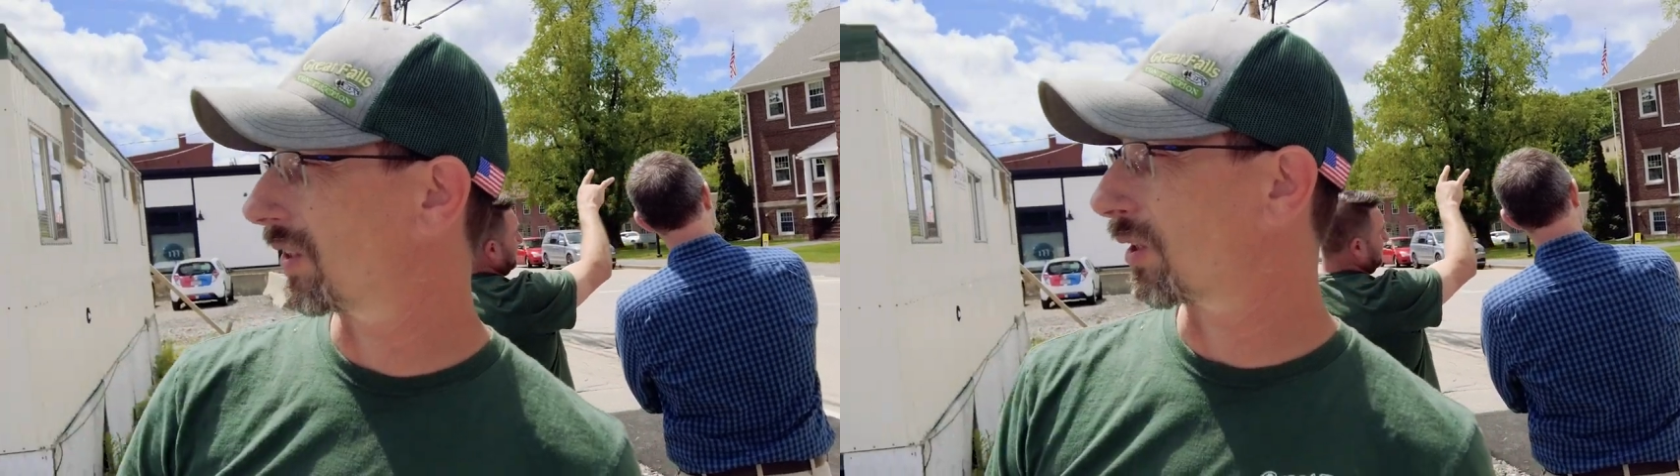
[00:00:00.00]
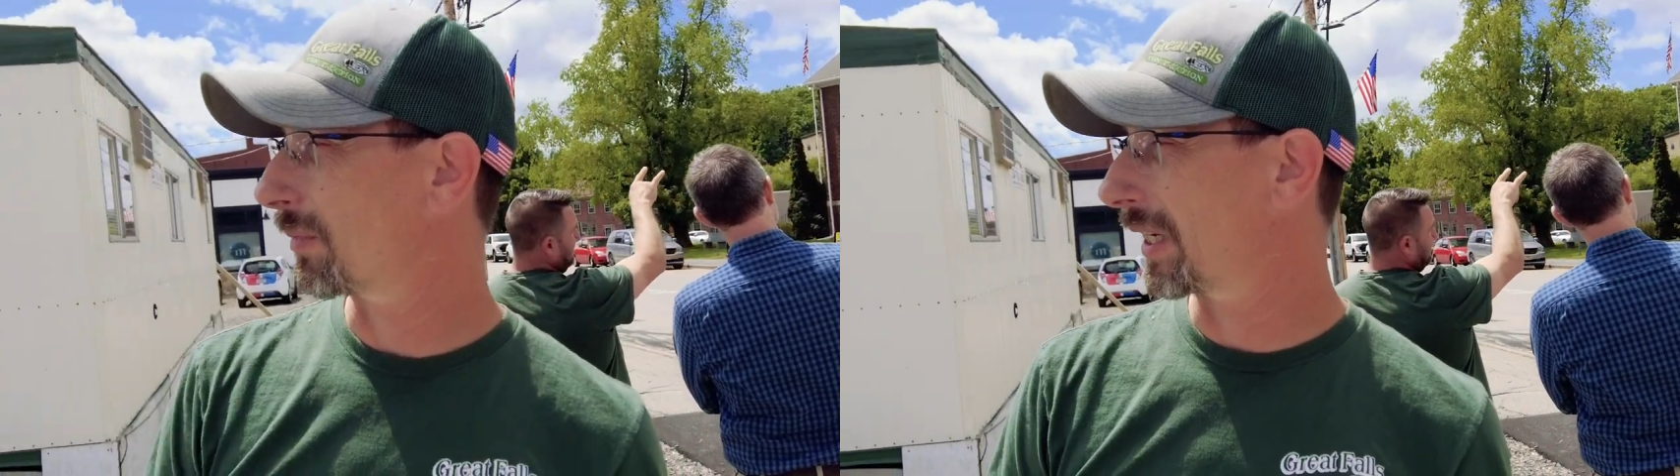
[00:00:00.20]

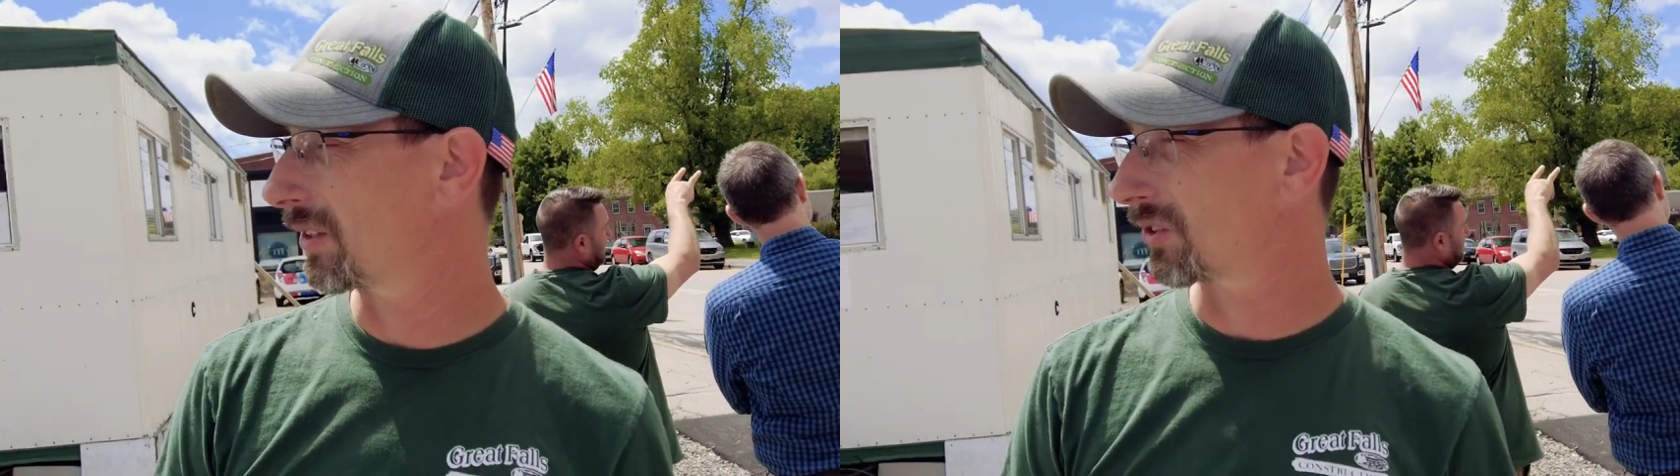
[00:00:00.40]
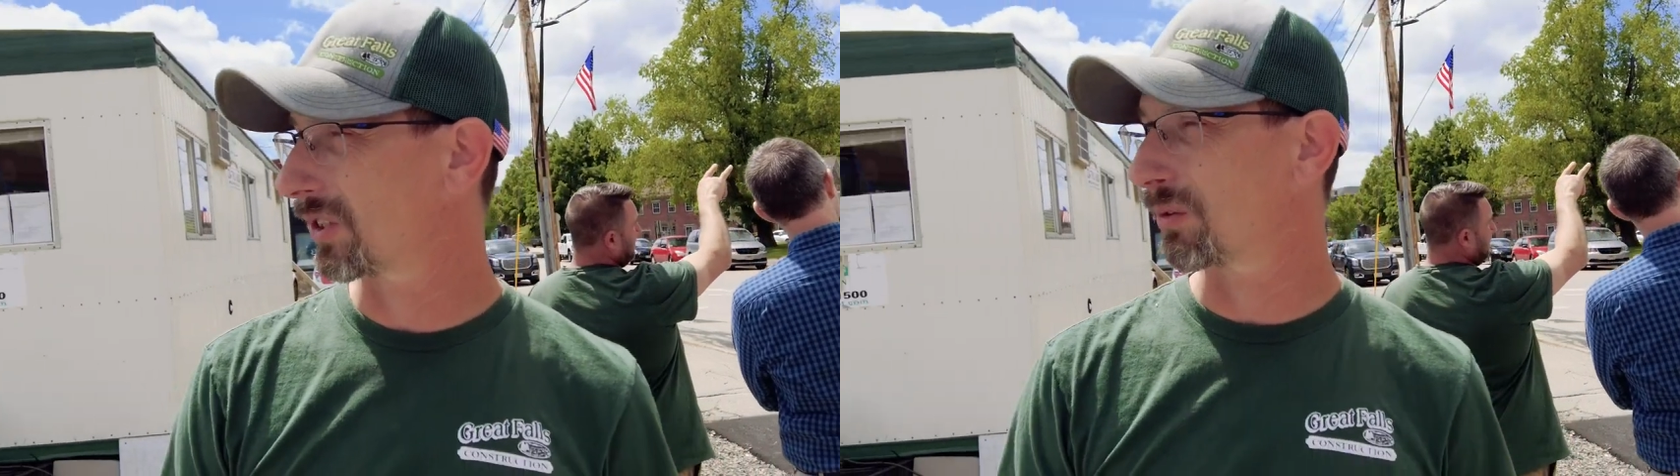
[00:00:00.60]
along
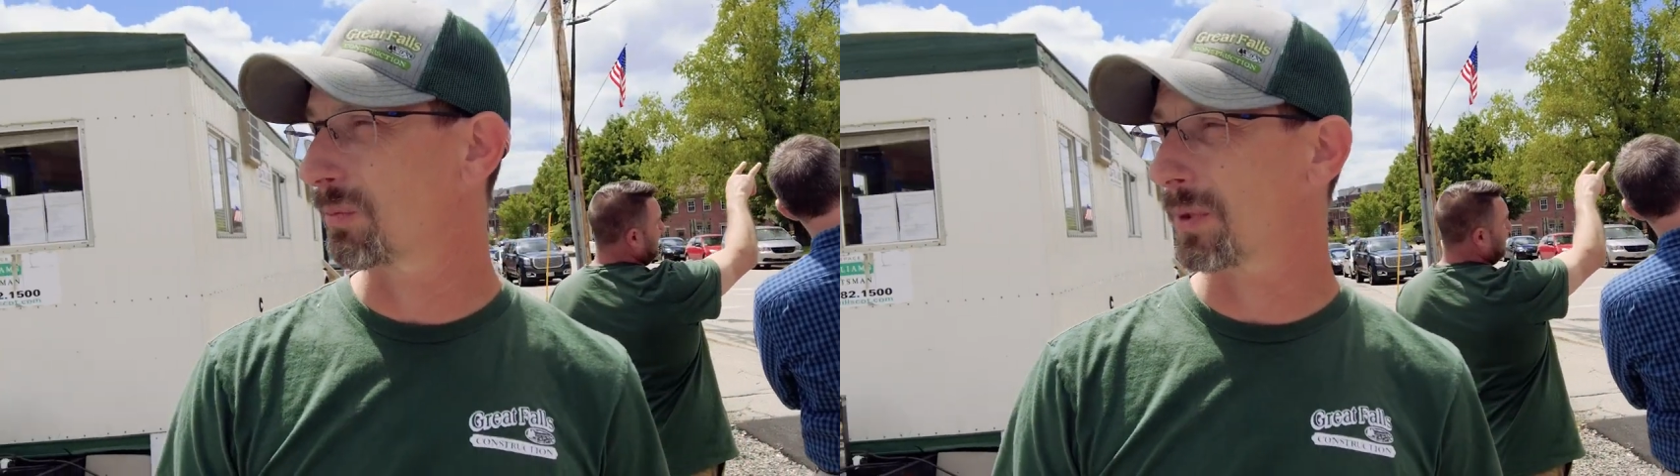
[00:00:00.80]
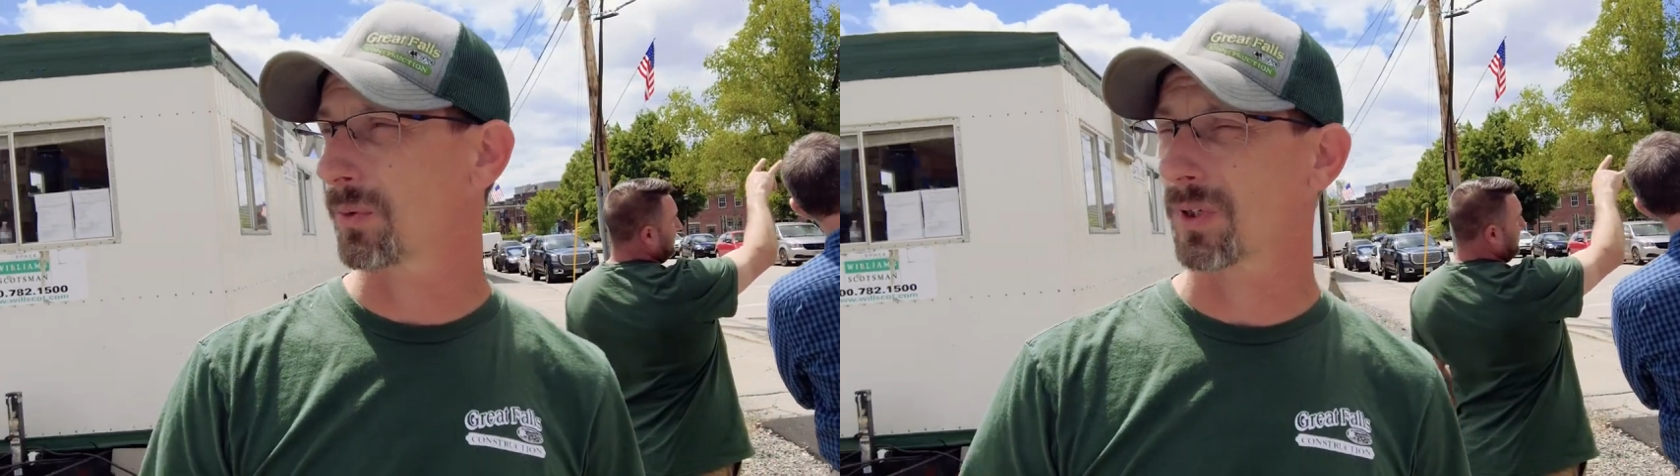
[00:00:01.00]
Main Street
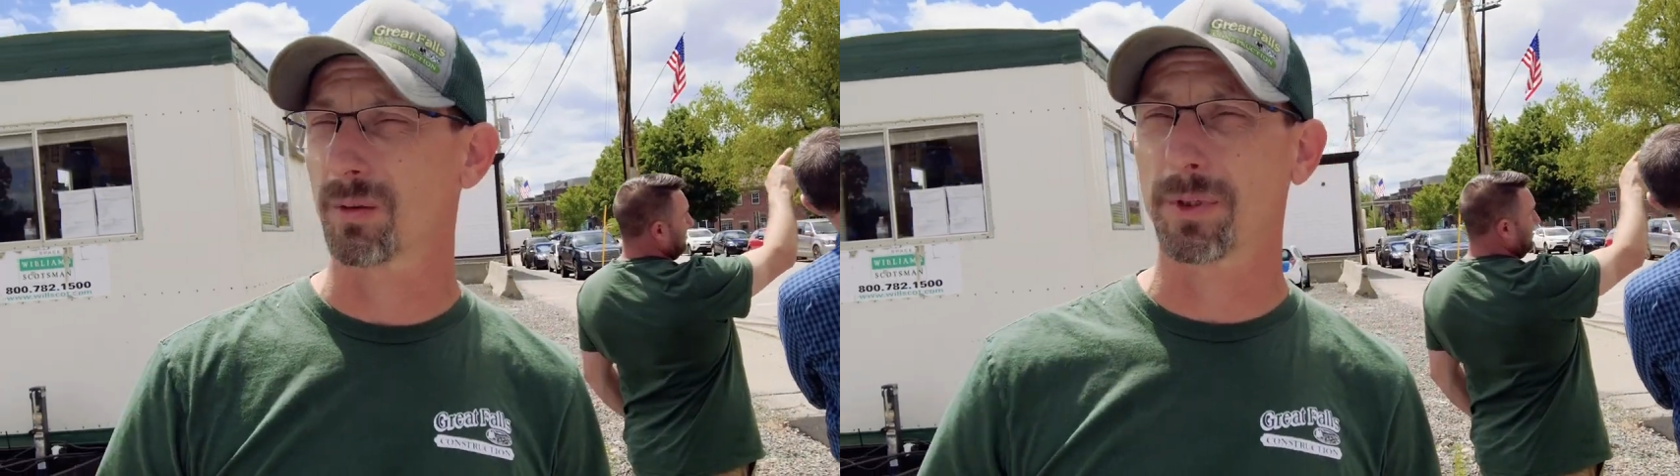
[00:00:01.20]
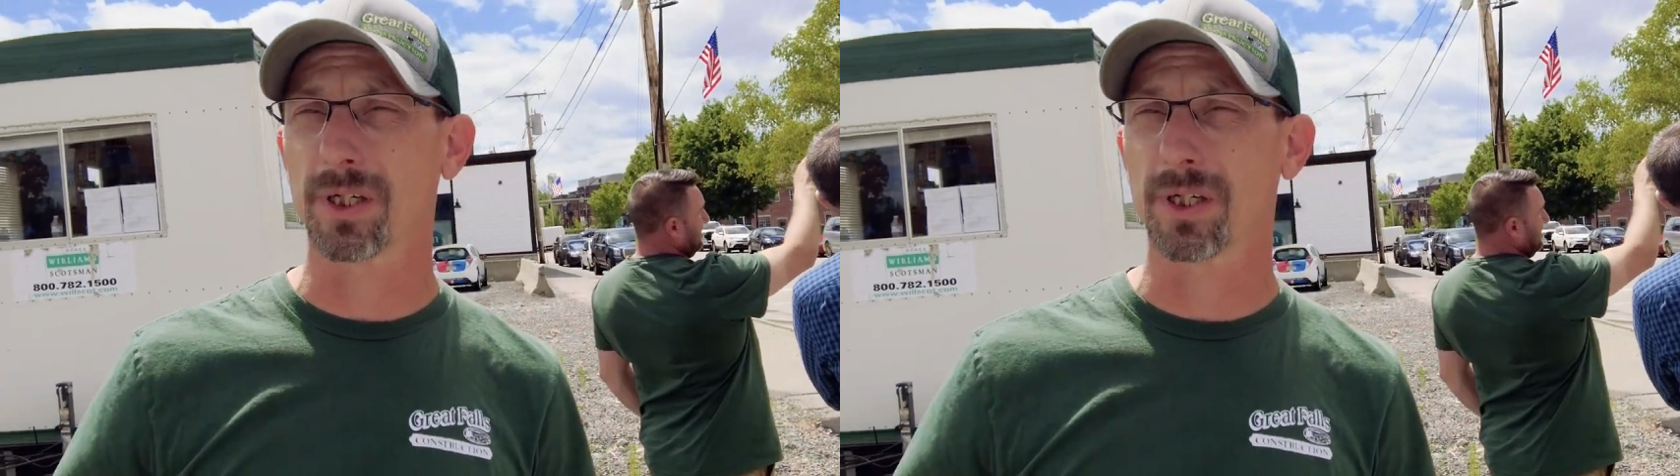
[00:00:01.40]
that we're going to